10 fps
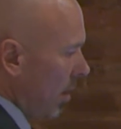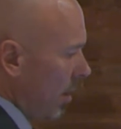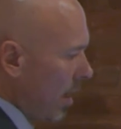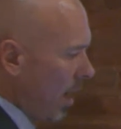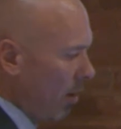
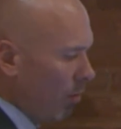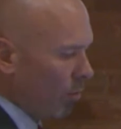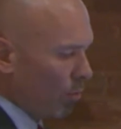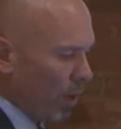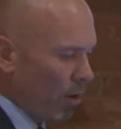
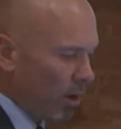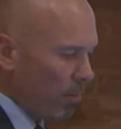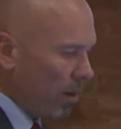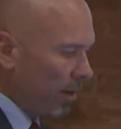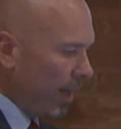Now, we heard
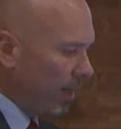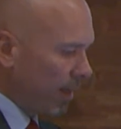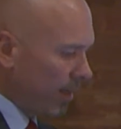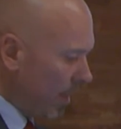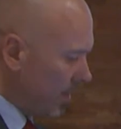about
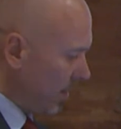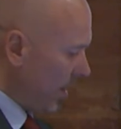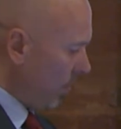linking yesterday.